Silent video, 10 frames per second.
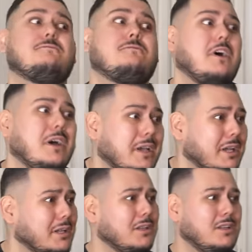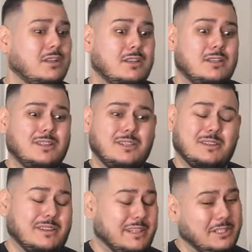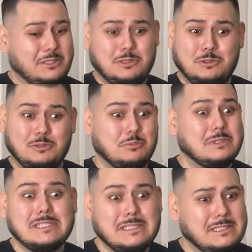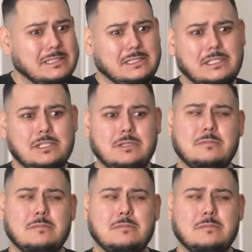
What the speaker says: Fine. There goes my day.